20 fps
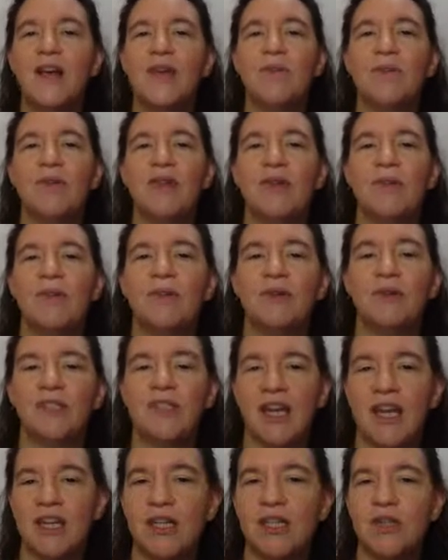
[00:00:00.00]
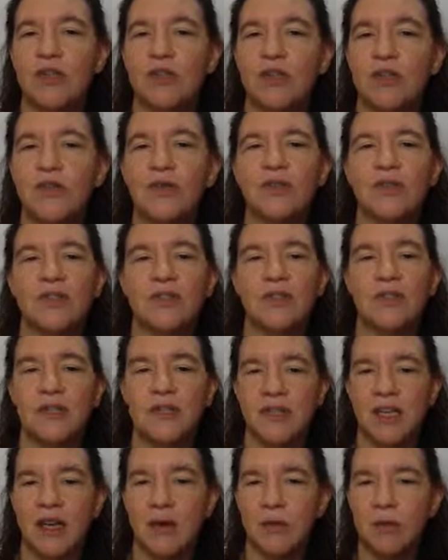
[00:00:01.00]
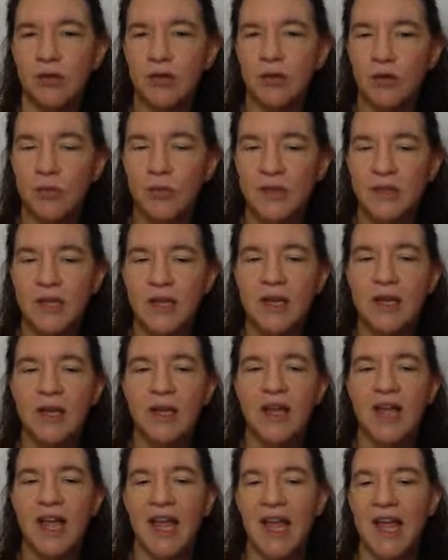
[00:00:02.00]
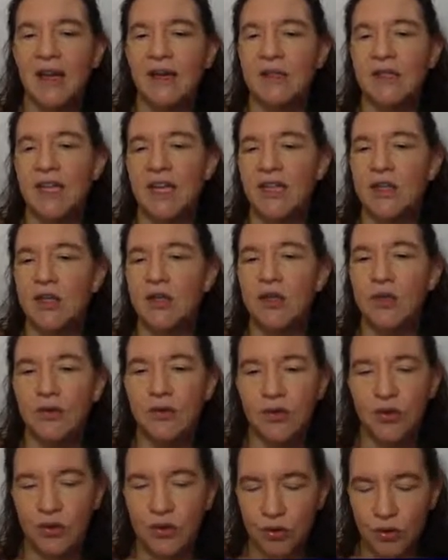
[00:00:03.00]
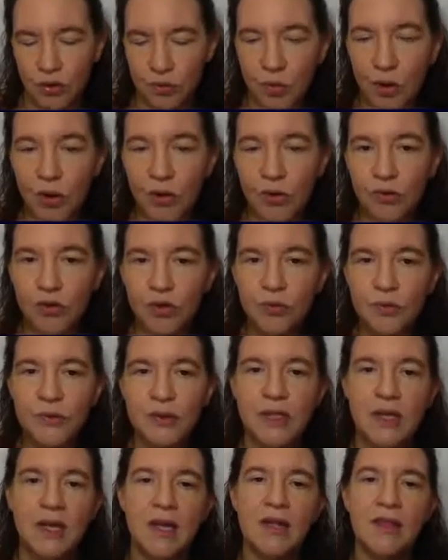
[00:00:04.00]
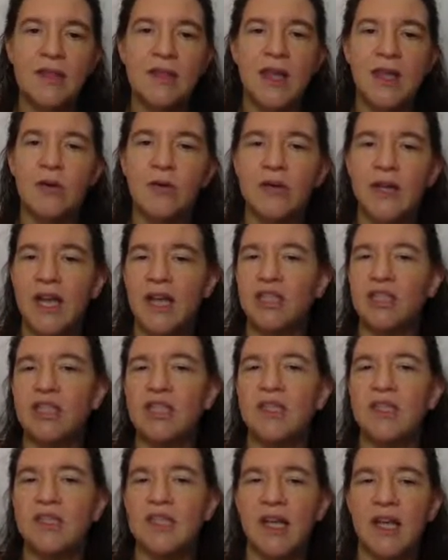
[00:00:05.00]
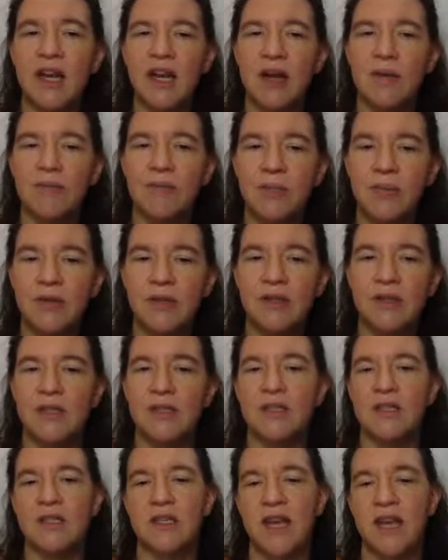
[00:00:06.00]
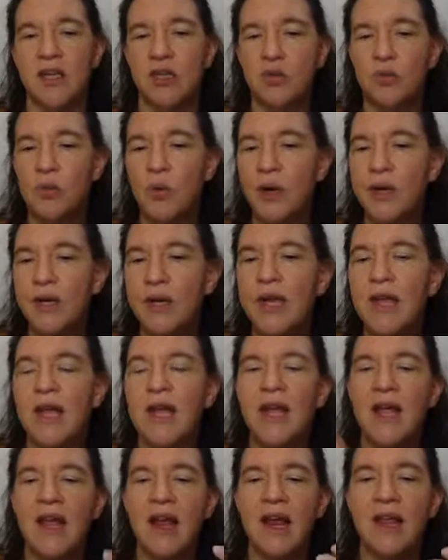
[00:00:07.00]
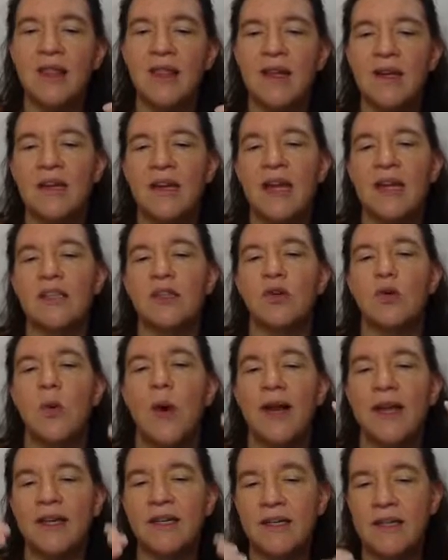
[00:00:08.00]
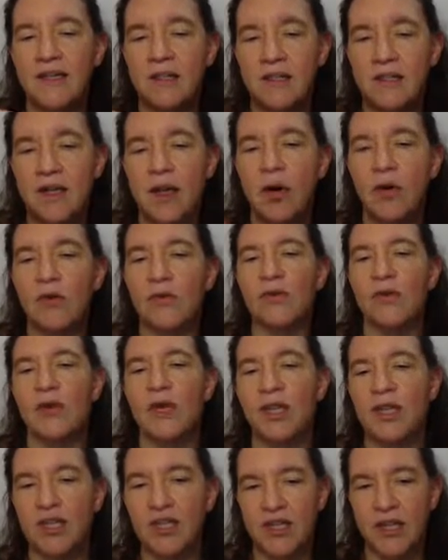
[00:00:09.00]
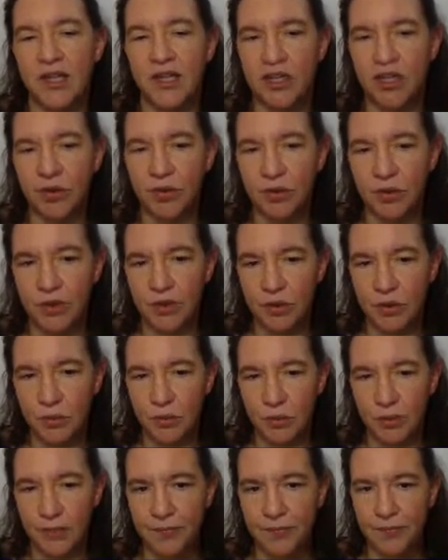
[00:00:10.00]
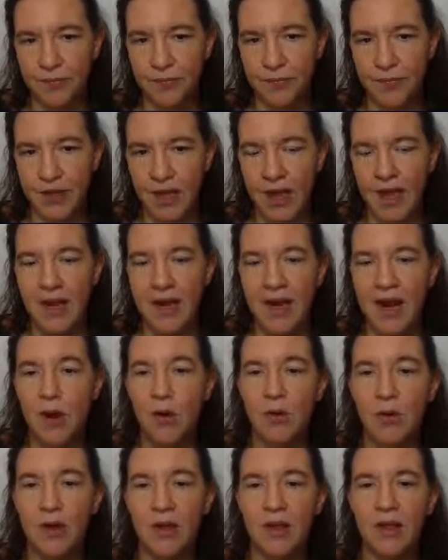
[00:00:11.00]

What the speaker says: people tend to use the same groups and tend to use two small groups, they could actually set up the stage one and then get quite a discount for each stage two you do. Now,